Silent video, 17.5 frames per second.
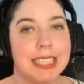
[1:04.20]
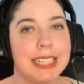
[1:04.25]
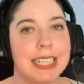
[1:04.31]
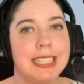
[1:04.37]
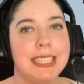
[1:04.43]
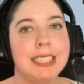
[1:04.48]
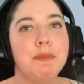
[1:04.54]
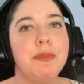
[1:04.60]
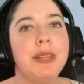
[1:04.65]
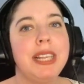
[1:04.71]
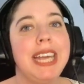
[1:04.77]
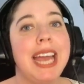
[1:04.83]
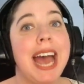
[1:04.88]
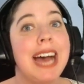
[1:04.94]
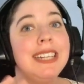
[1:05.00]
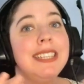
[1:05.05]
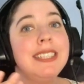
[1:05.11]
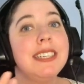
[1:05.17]
It simply
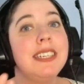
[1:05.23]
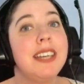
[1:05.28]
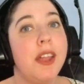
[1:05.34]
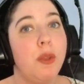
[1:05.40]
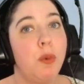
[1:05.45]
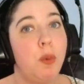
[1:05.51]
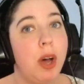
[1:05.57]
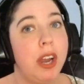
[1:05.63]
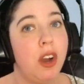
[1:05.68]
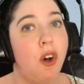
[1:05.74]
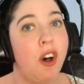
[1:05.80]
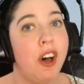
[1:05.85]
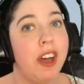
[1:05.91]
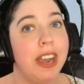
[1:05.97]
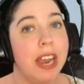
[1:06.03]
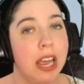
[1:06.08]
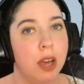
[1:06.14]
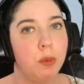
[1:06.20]
adds another one
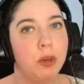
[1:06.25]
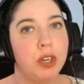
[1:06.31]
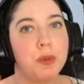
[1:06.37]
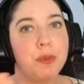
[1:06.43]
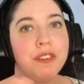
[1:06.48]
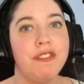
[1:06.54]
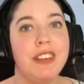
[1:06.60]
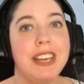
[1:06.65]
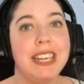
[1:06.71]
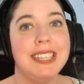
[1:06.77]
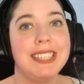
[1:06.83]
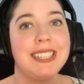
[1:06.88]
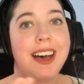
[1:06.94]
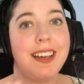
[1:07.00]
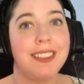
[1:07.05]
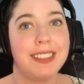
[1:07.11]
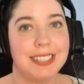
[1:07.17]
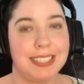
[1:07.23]
on which prevents
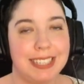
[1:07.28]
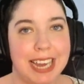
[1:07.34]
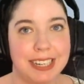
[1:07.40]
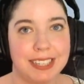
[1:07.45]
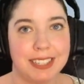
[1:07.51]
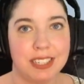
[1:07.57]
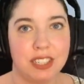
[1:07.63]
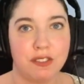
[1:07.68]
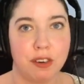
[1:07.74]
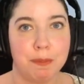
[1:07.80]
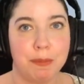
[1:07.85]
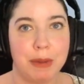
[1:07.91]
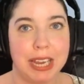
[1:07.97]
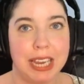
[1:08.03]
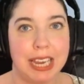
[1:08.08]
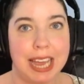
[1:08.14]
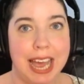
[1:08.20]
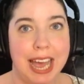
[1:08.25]
other statuses from
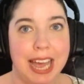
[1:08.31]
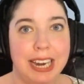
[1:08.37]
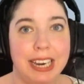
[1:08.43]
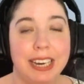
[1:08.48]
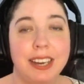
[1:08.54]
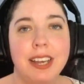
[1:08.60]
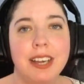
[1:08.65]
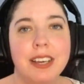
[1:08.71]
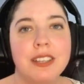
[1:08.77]
being added.